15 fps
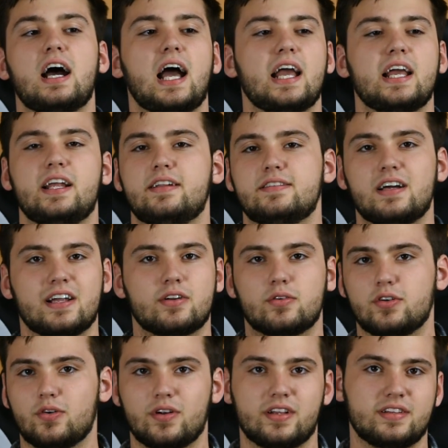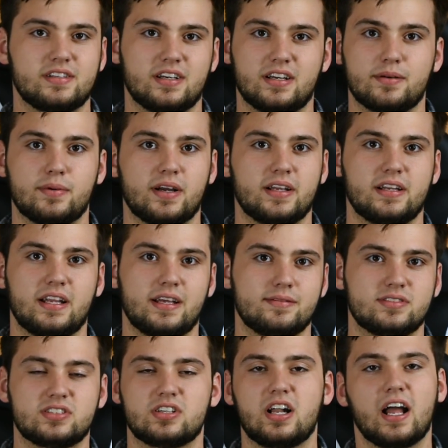I don't know any of the Gigabyte
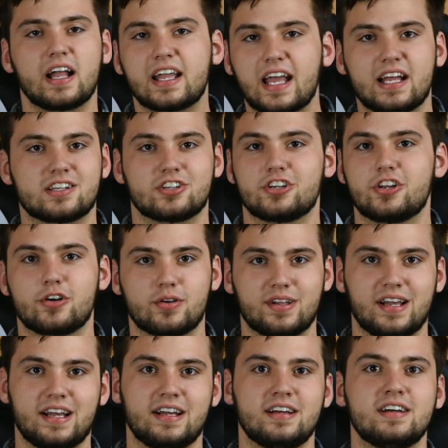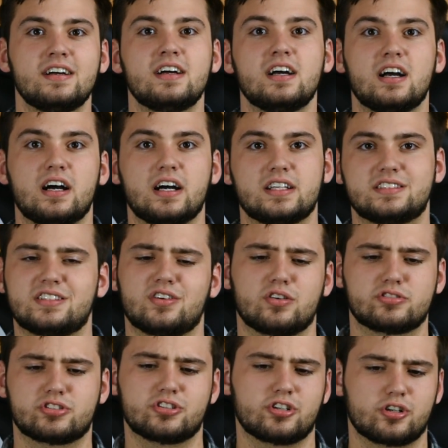names. They're not catchy, okay? It's an
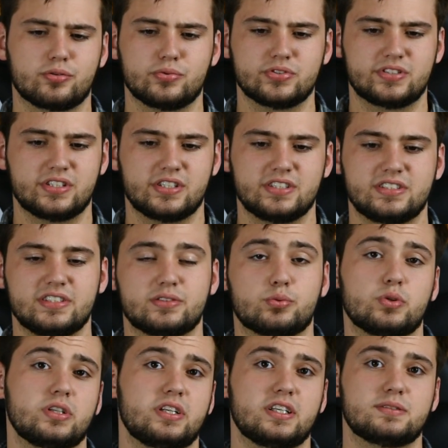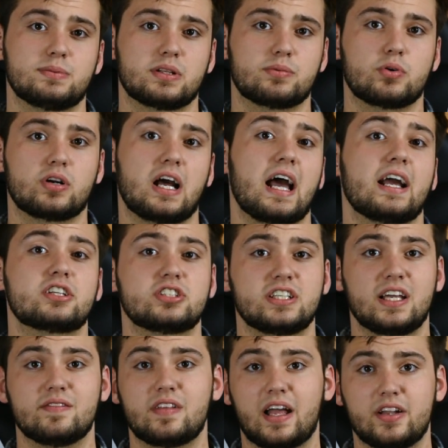ultra durable series. It's a really nice motherboard. I actually
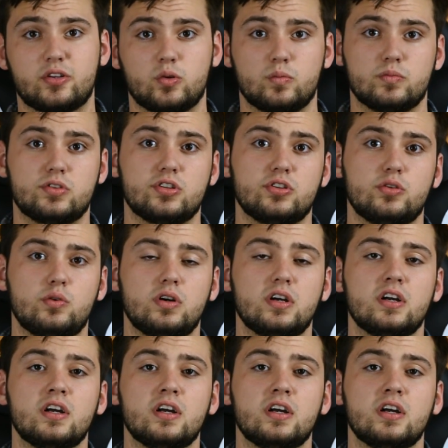gave that to him too.